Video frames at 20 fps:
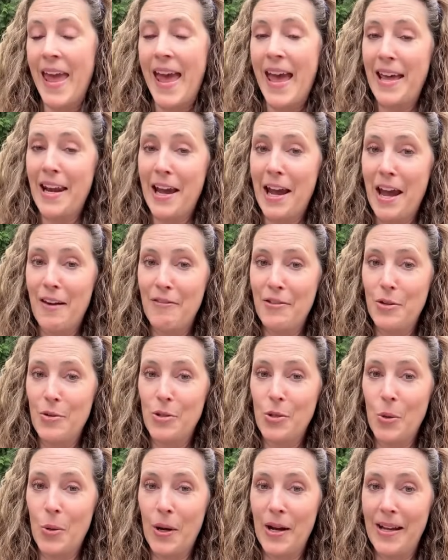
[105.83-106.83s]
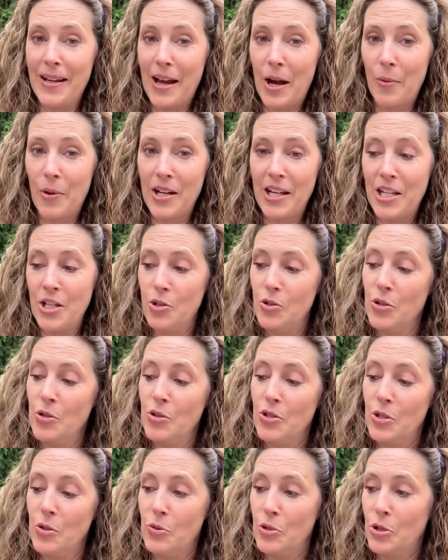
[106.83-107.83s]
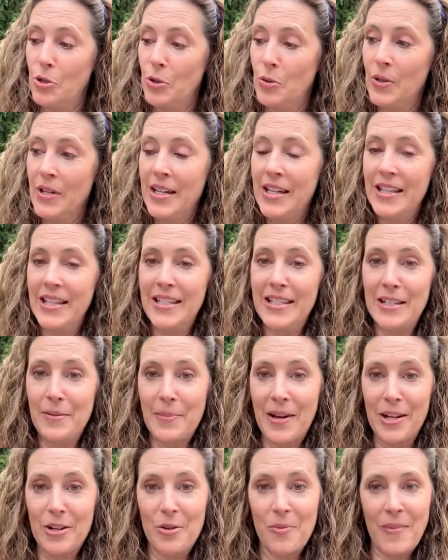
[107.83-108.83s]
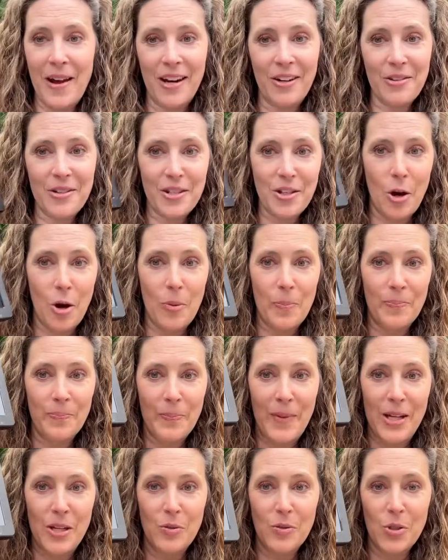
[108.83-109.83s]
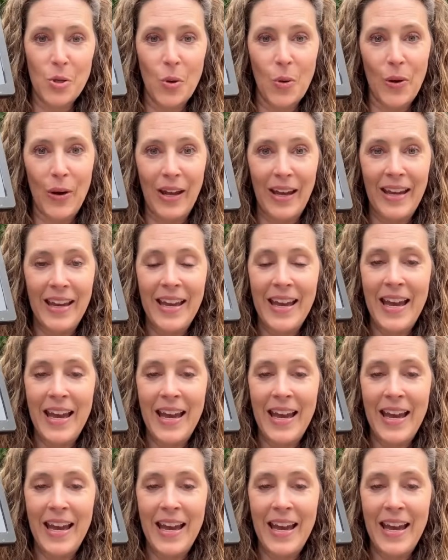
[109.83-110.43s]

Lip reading: And I have a new toy I want to introduce you to. This is my new microscope, my new toy.